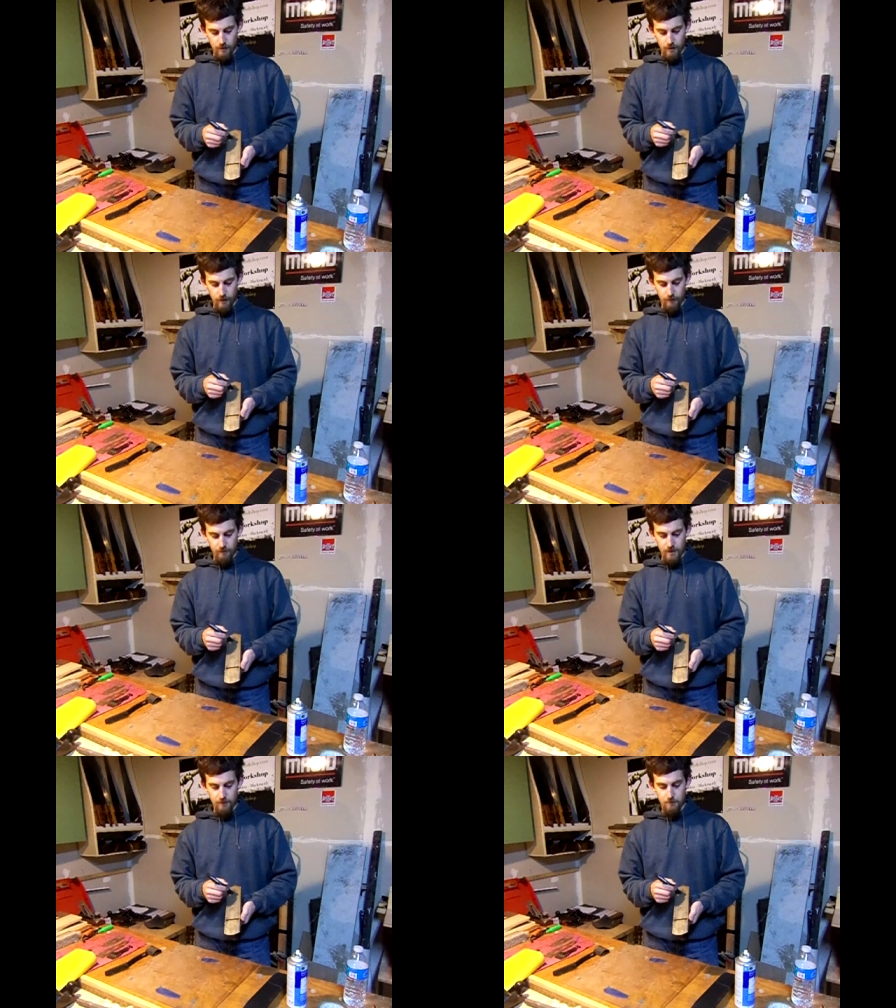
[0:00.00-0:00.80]
of
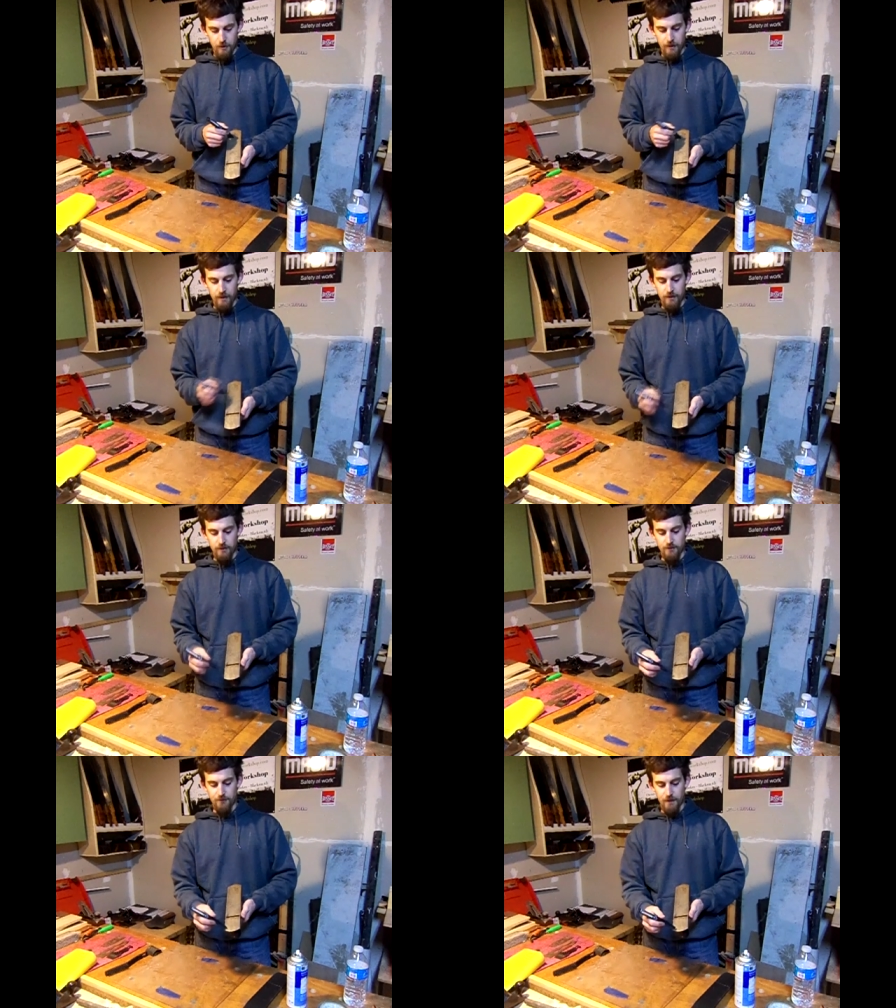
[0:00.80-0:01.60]
my plane
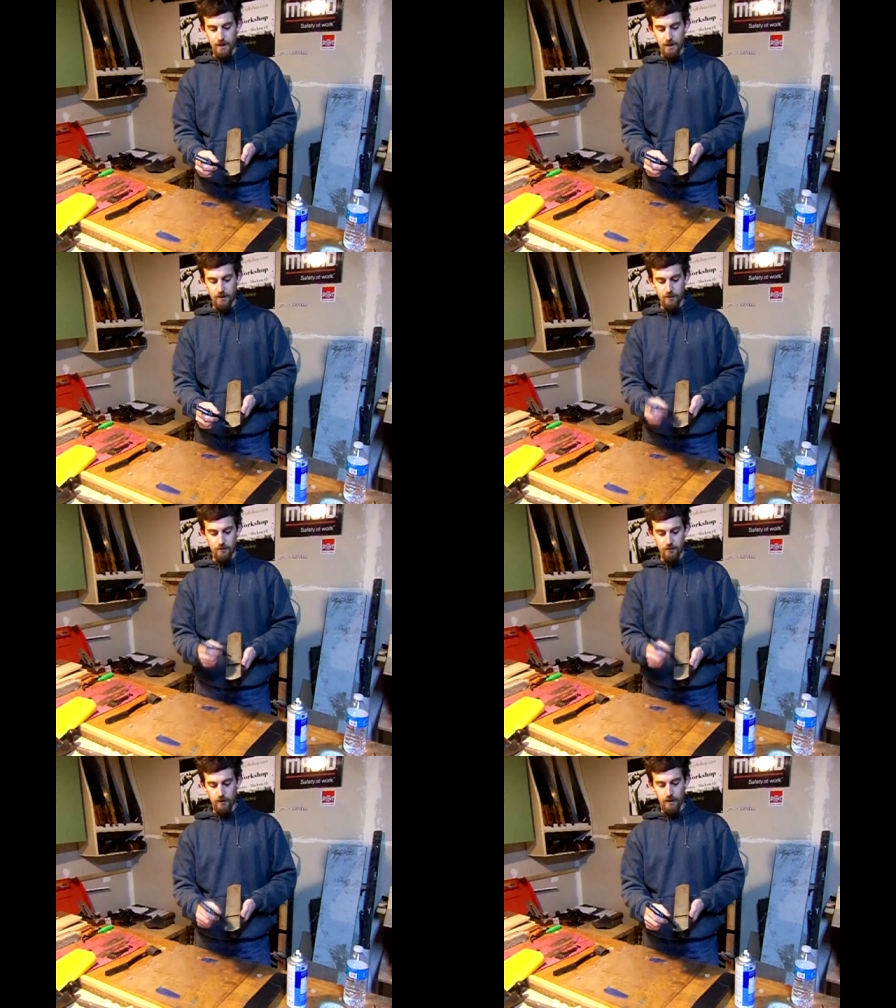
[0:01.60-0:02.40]
is flattened
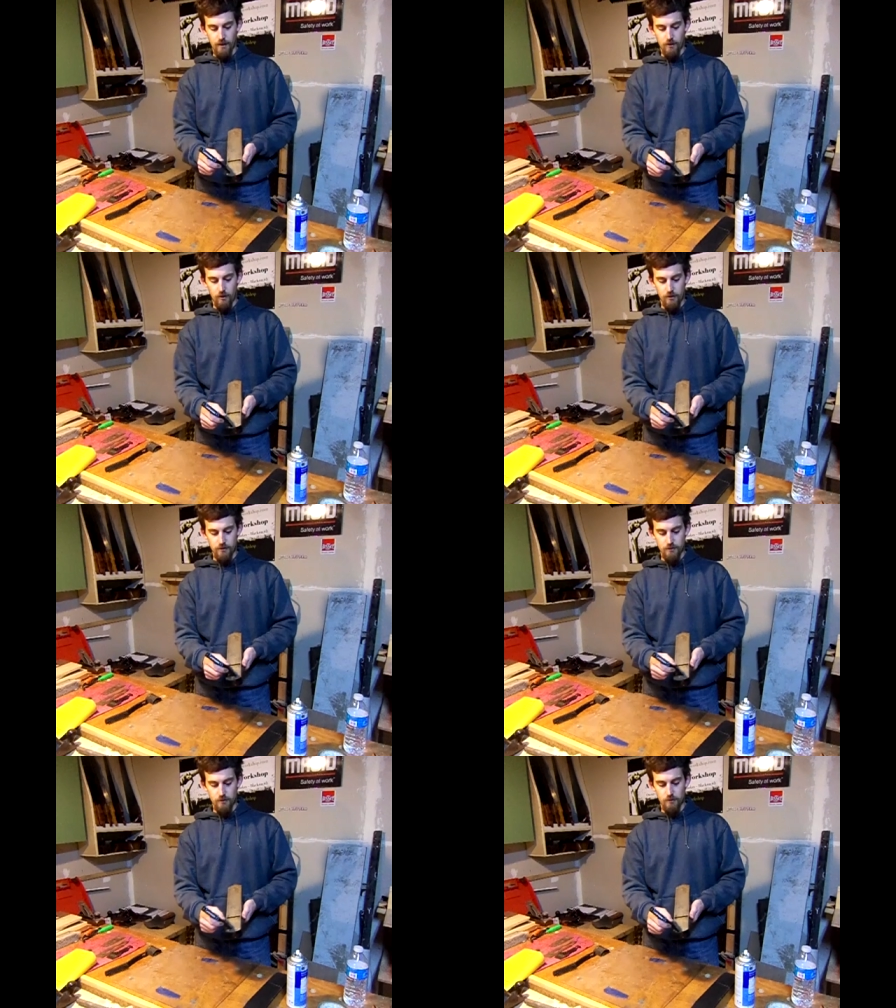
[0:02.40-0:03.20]
and
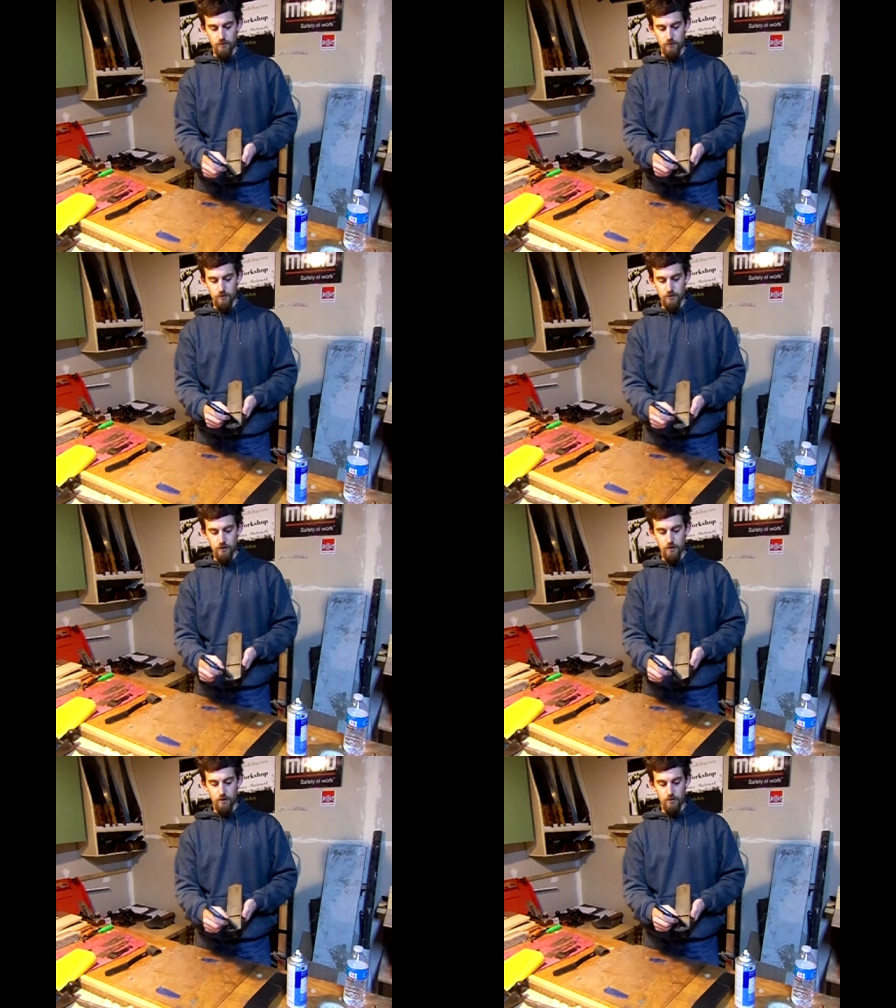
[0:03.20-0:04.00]
also the
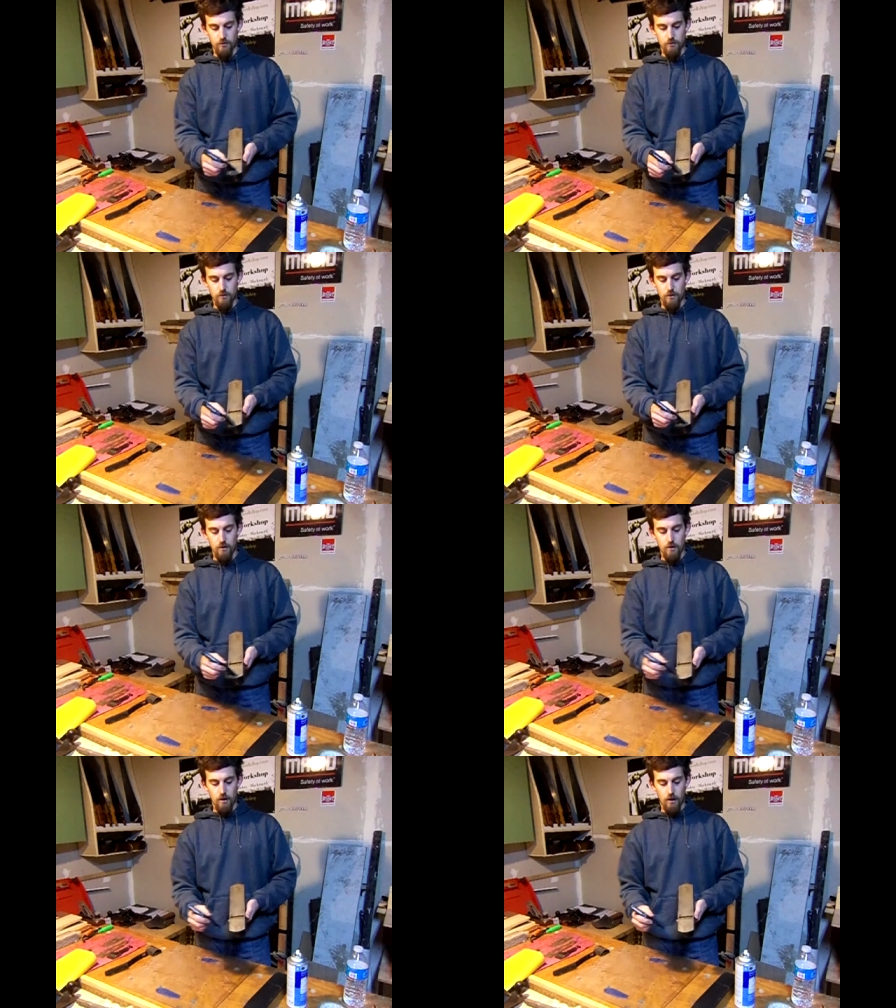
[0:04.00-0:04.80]
toe
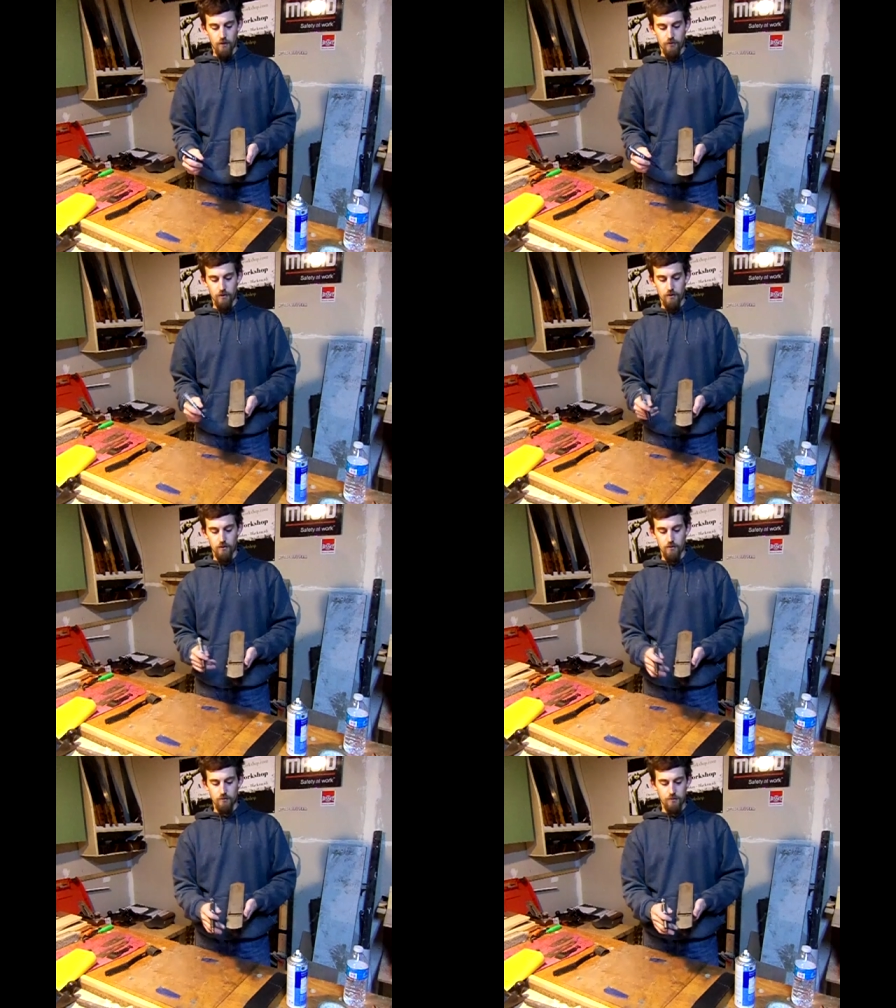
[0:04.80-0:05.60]
of
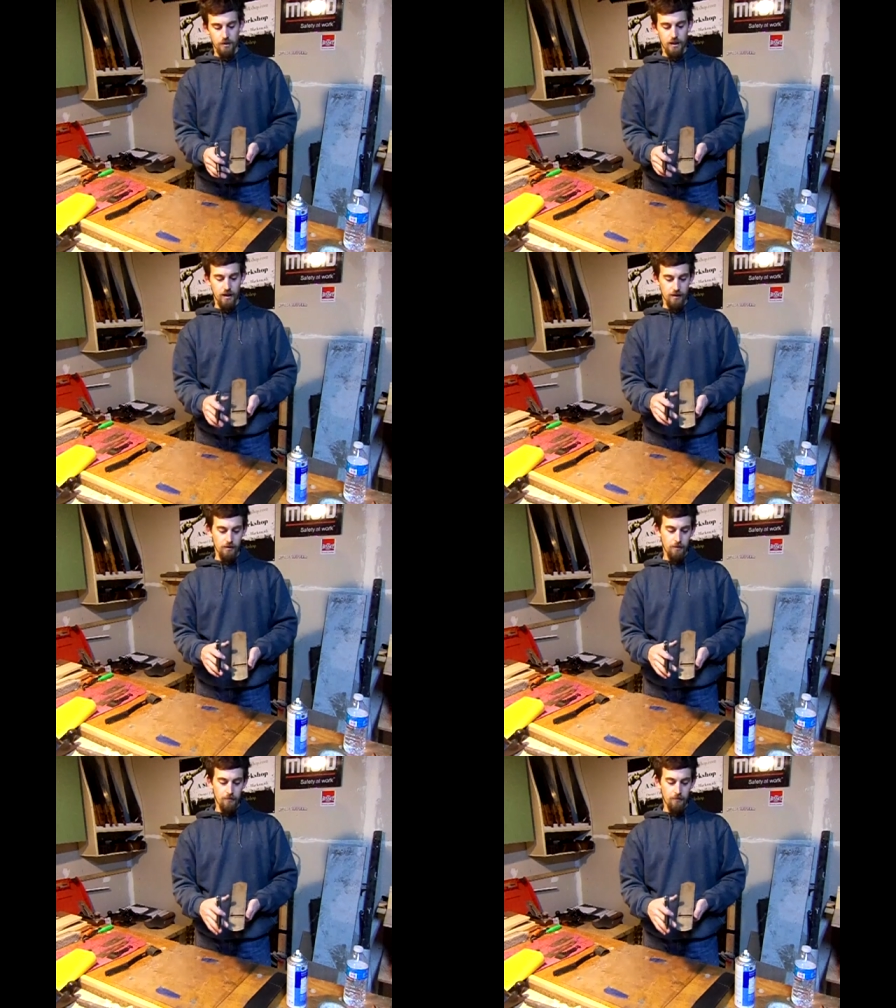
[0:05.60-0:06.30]
the plane.